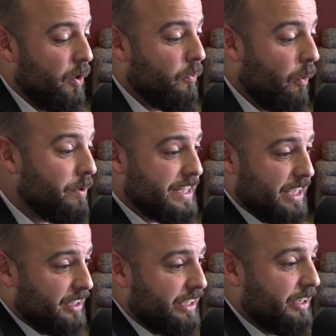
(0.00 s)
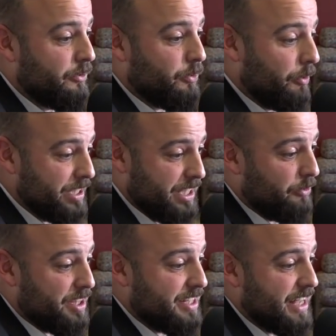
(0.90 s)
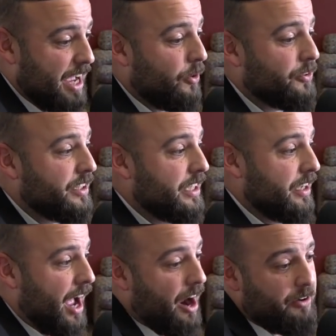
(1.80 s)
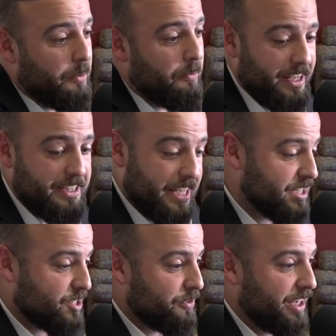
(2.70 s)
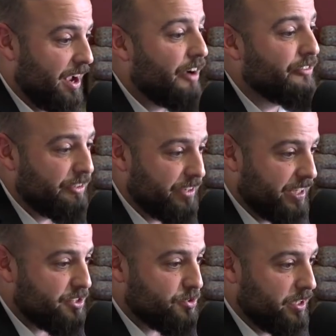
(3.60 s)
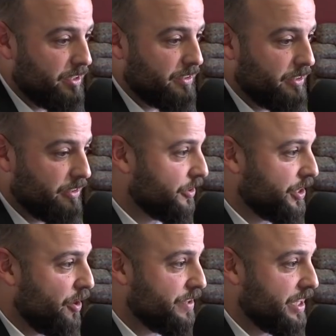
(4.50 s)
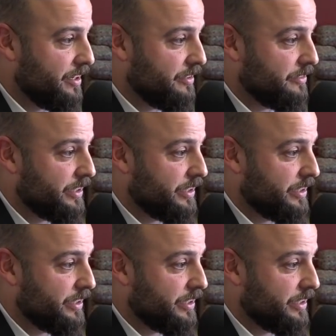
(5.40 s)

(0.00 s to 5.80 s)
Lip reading: what we deal with is not only Ari and Mai's history of living in Israel, learning over there,